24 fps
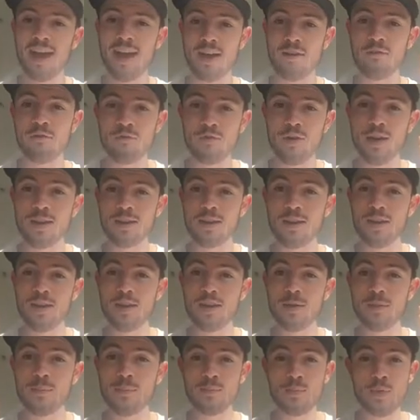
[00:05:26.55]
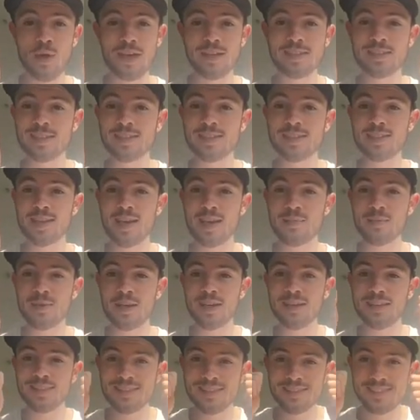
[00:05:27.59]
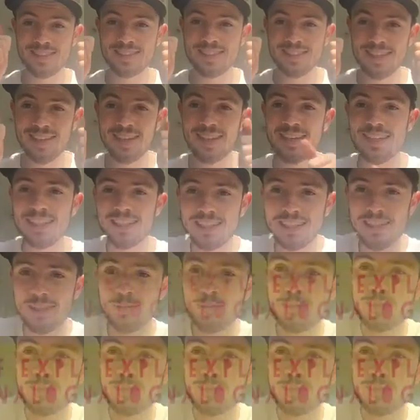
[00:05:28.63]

Have fun practicing the time, guys. Take it easy.